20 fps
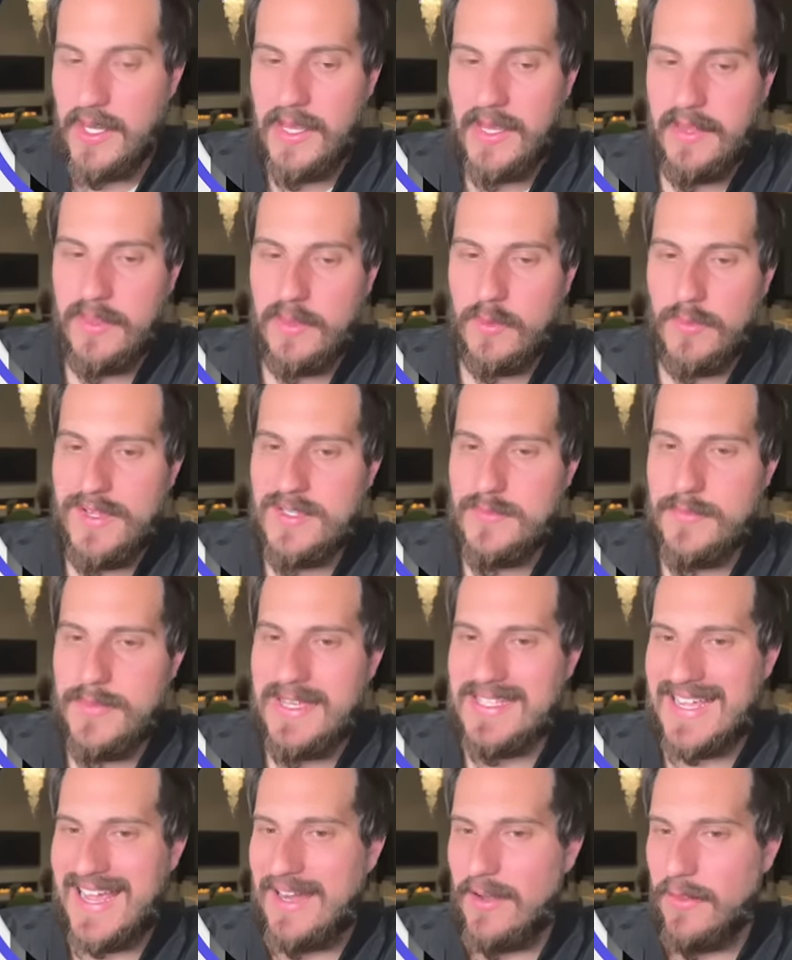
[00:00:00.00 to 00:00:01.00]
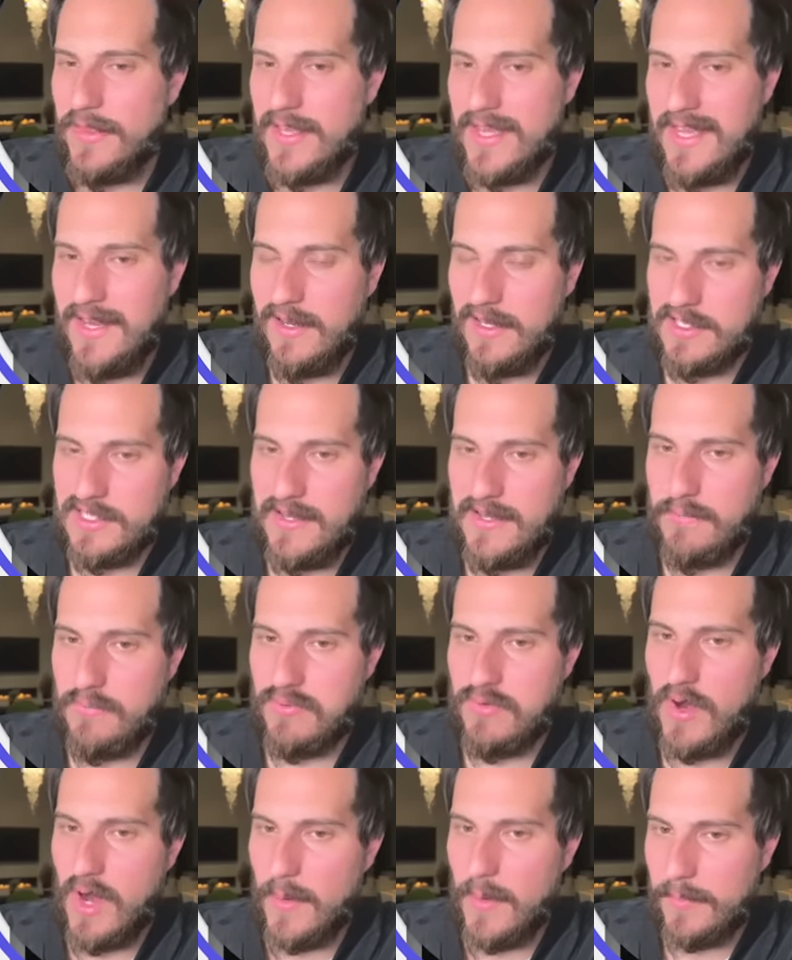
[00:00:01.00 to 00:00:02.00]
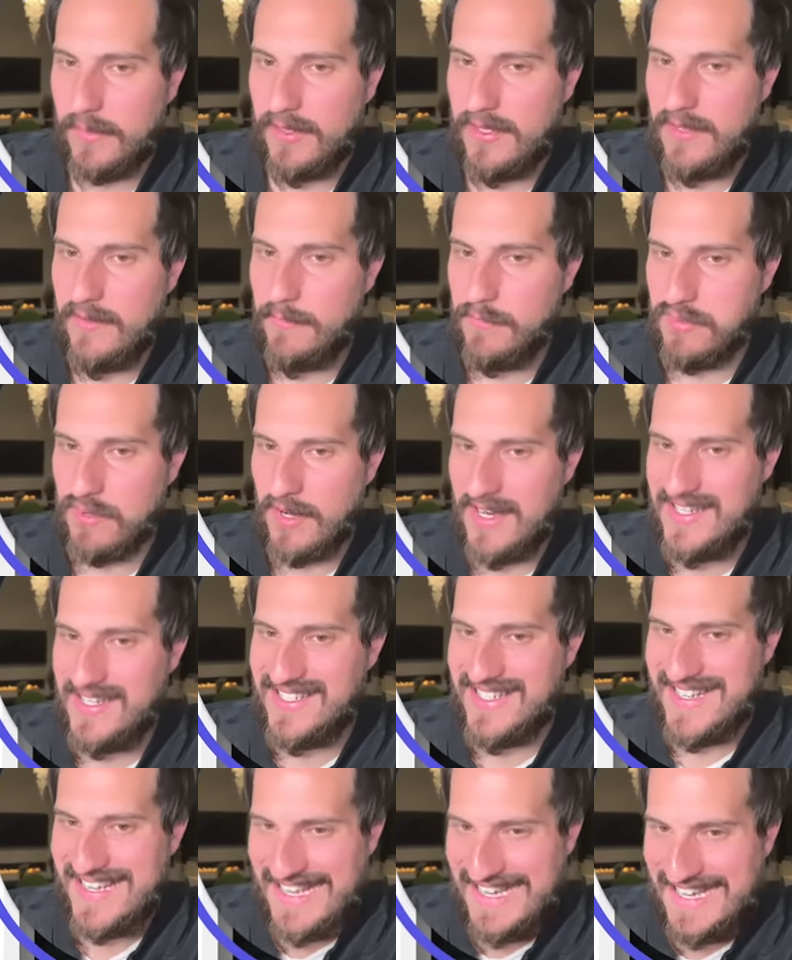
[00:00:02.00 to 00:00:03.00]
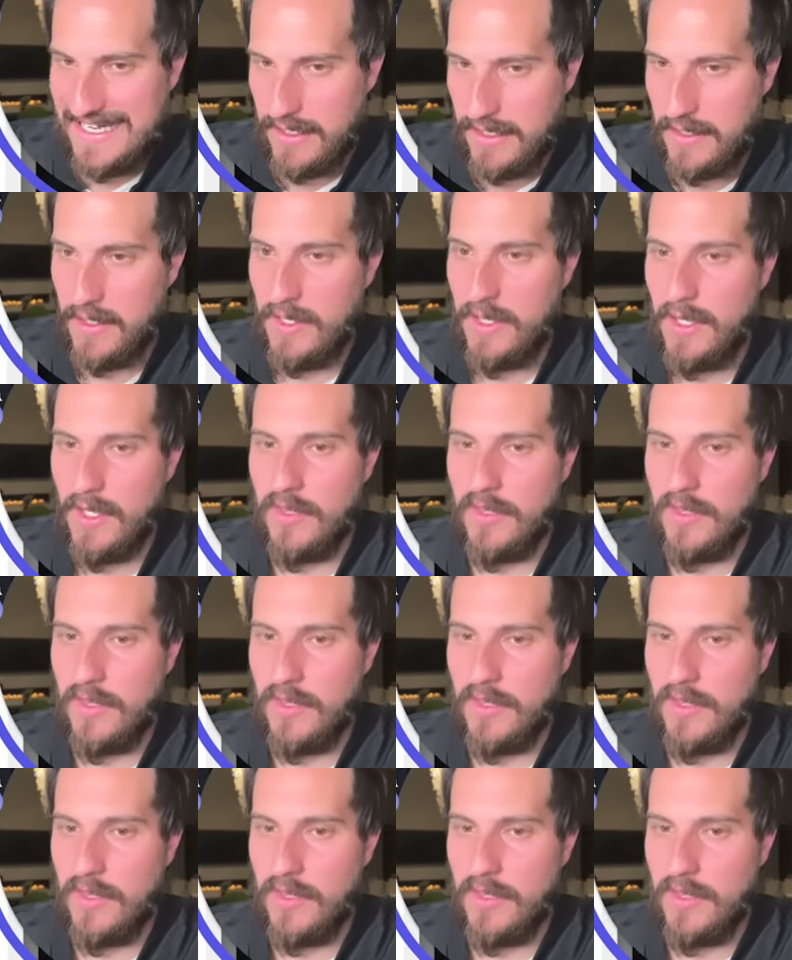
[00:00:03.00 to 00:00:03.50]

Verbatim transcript: And the reason being is I don't think analysts have properly priced in